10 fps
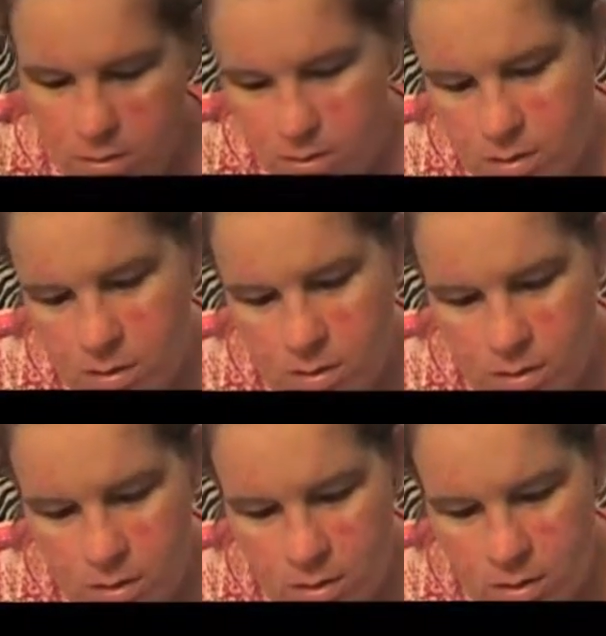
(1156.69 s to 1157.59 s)

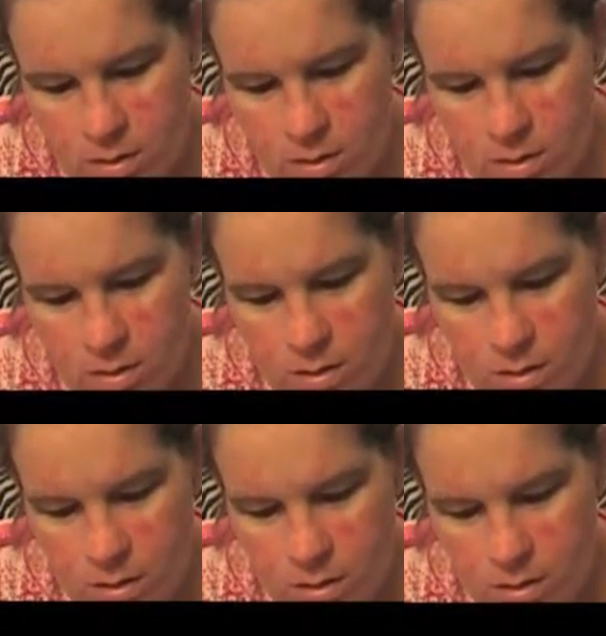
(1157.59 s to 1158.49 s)

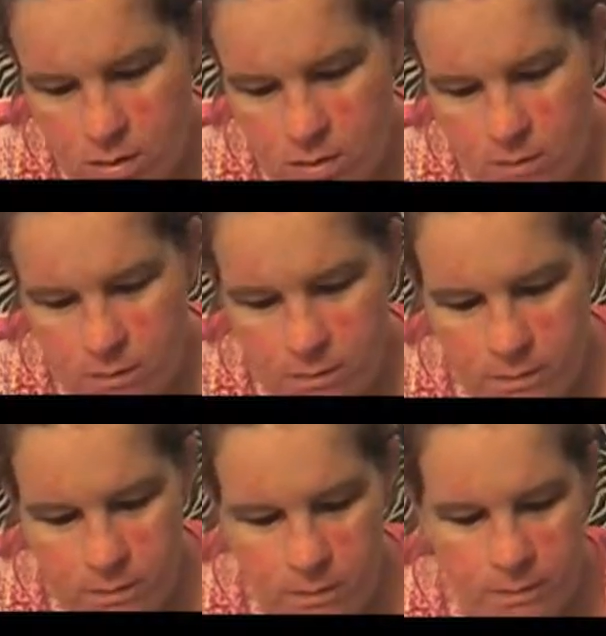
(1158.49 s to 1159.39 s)

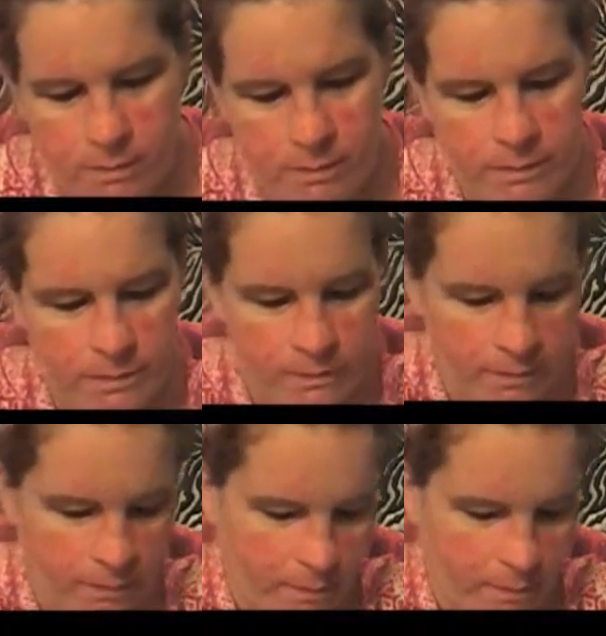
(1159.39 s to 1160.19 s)
[no speech]